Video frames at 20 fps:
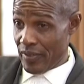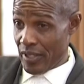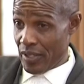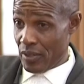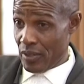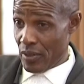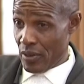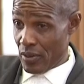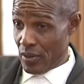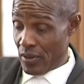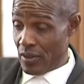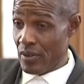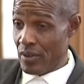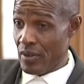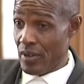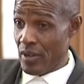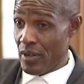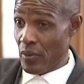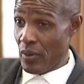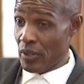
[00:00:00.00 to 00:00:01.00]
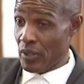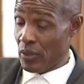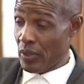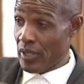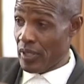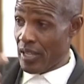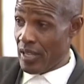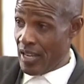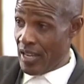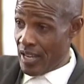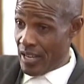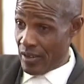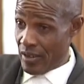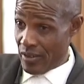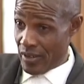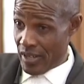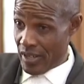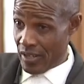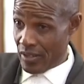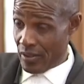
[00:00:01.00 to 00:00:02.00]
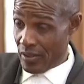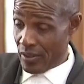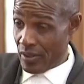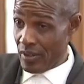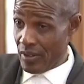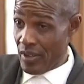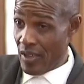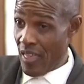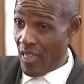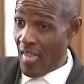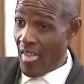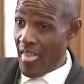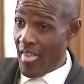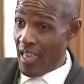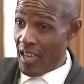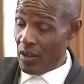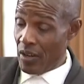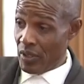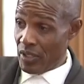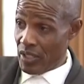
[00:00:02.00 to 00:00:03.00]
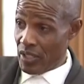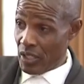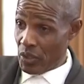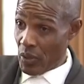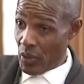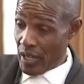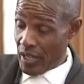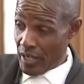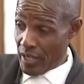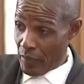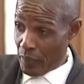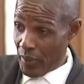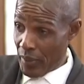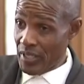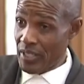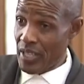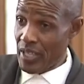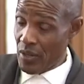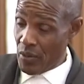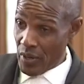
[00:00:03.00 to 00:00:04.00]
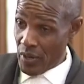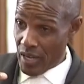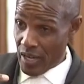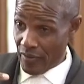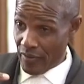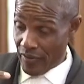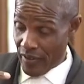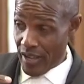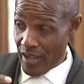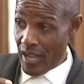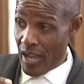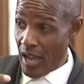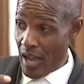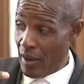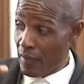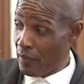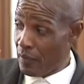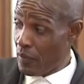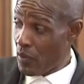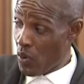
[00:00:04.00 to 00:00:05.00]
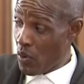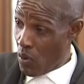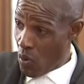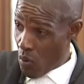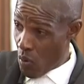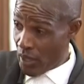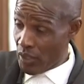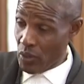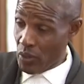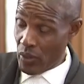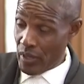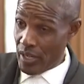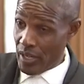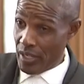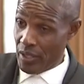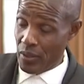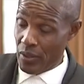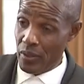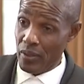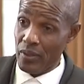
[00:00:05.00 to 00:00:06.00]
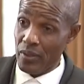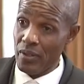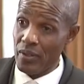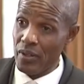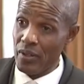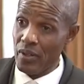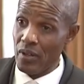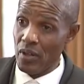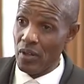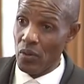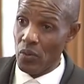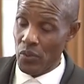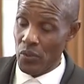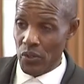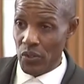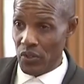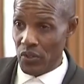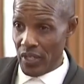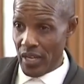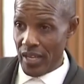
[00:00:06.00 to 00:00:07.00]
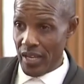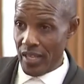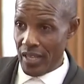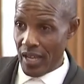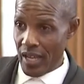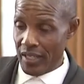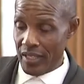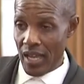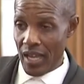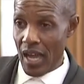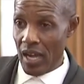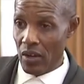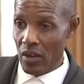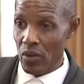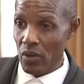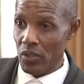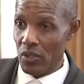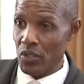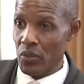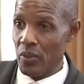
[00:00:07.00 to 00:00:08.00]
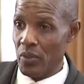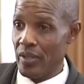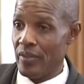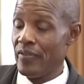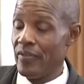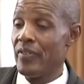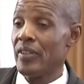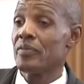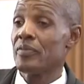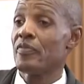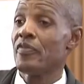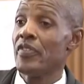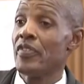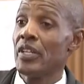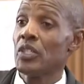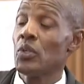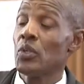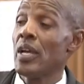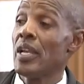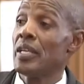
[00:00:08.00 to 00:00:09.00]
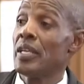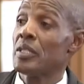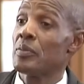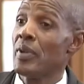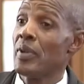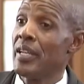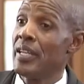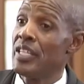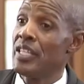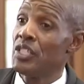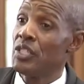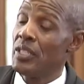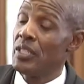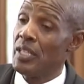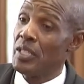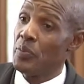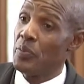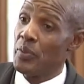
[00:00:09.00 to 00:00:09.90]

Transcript: of the door? He was not leaning on the door. it was actually the person who had a firearm who was on the door. Would you say that accords with the factual explanation